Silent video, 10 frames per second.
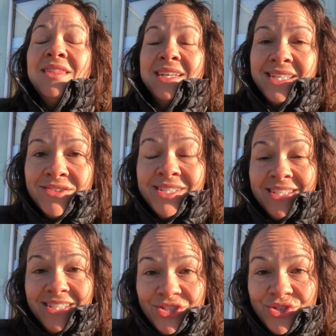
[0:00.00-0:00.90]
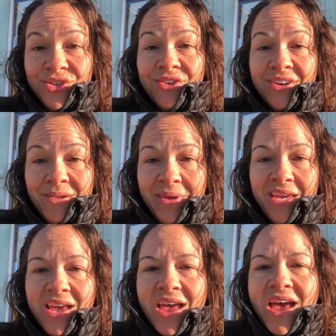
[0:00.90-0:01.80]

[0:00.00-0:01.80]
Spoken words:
That's how addicting sugar can be.